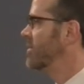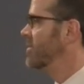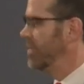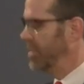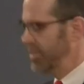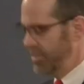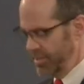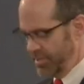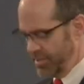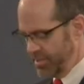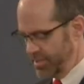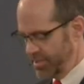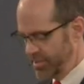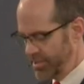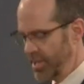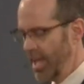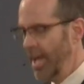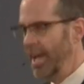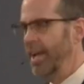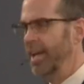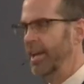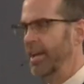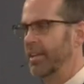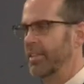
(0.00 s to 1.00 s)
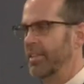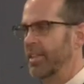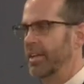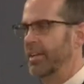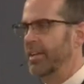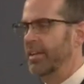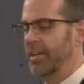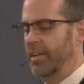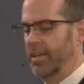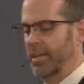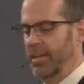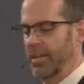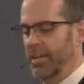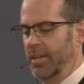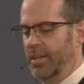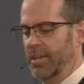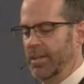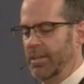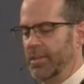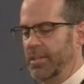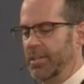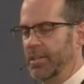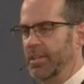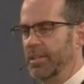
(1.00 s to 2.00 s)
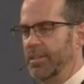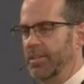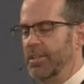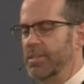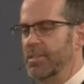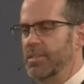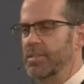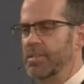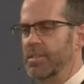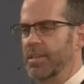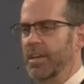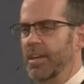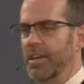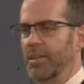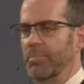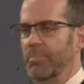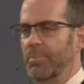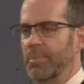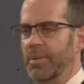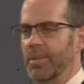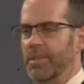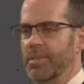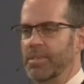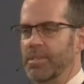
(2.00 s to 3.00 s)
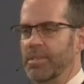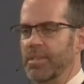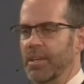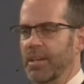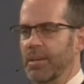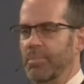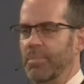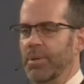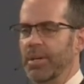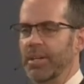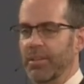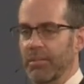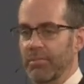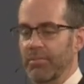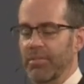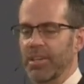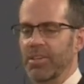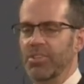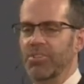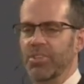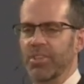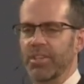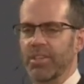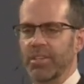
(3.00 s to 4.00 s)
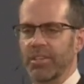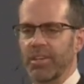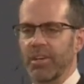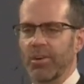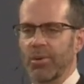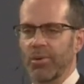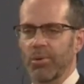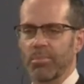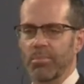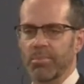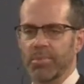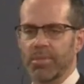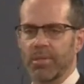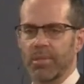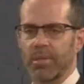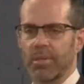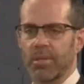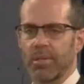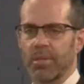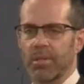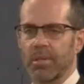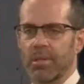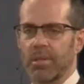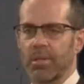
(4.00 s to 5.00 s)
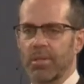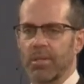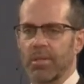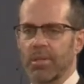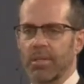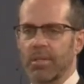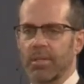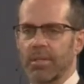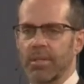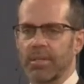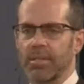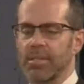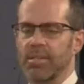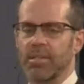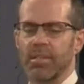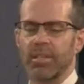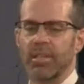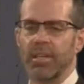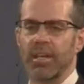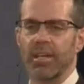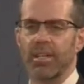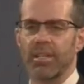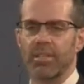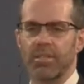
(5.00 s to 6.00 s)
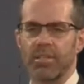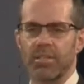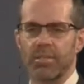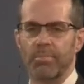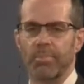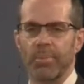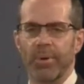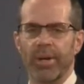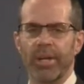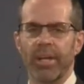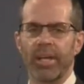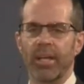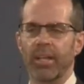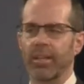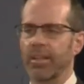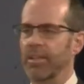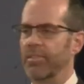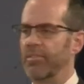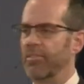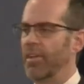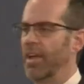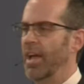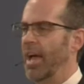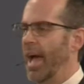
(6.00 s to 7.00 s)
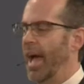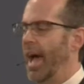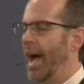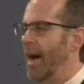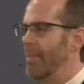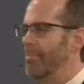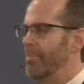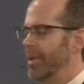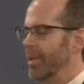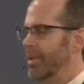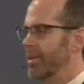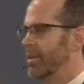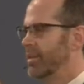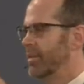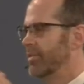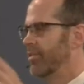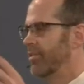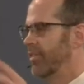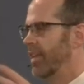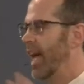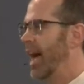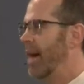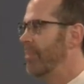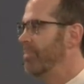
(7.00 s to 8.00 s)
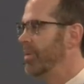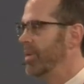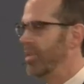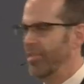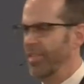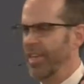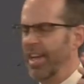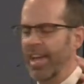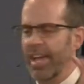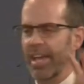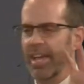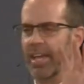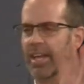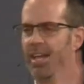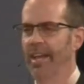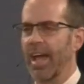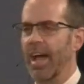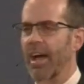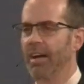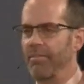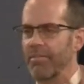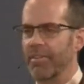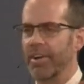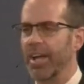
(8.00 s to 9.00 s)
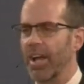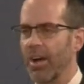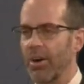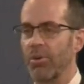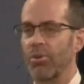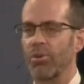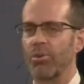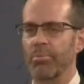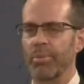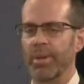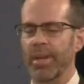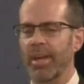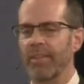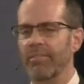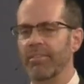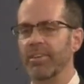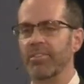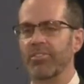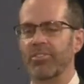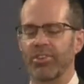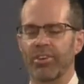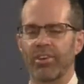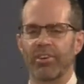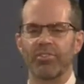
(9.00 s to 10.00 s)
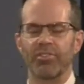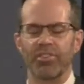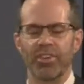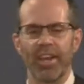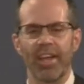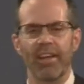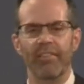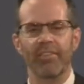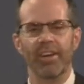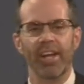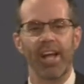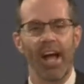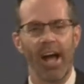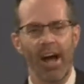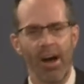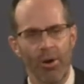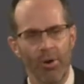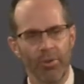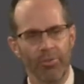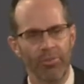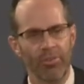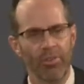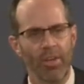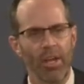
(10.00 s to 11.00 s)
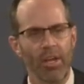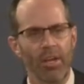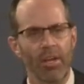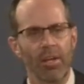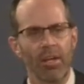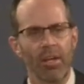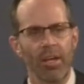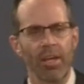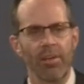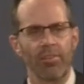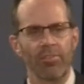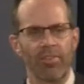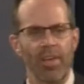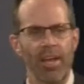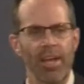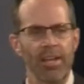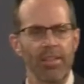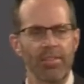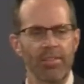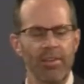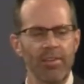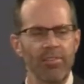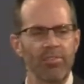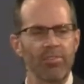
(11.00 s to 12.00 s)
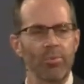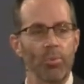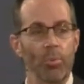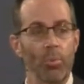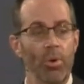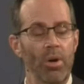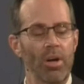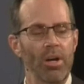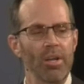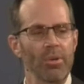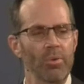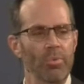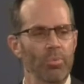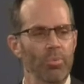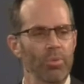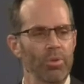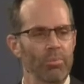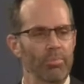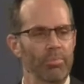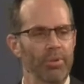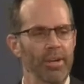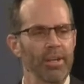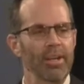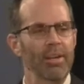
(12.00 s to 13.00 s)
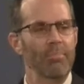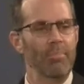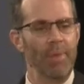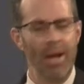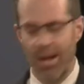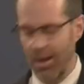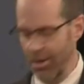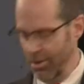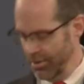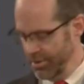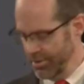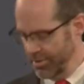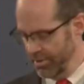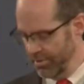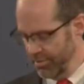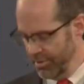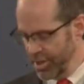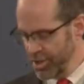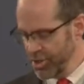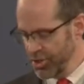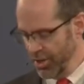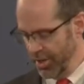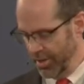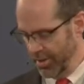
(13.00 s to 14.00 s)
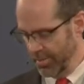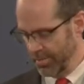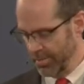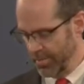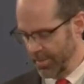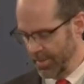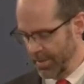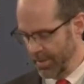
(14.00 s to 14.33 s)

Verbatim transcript: Jesus is saying that this is going to this is going to bring division into homes. This isn't going to just bring this happy little slappy thing in every home and every church and every house. He's saying this one will bring about division.